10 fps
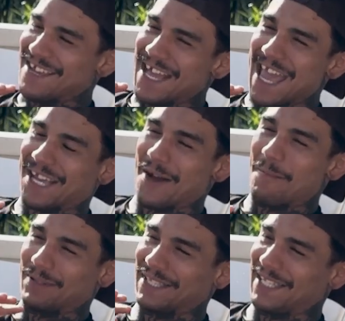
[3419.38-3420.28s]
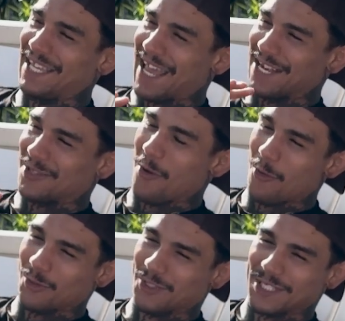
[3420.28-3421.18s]
a complete and
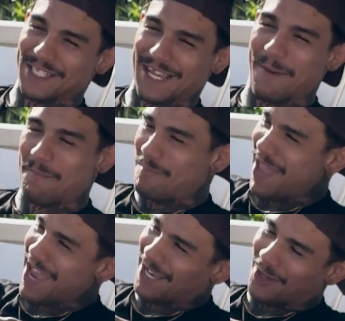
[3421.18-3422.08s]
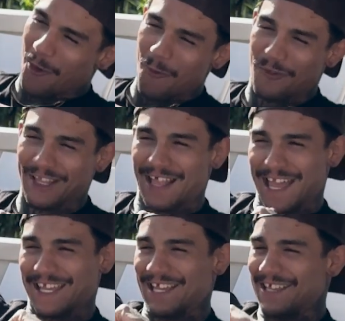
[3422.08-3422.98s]
total, just like a big goofy like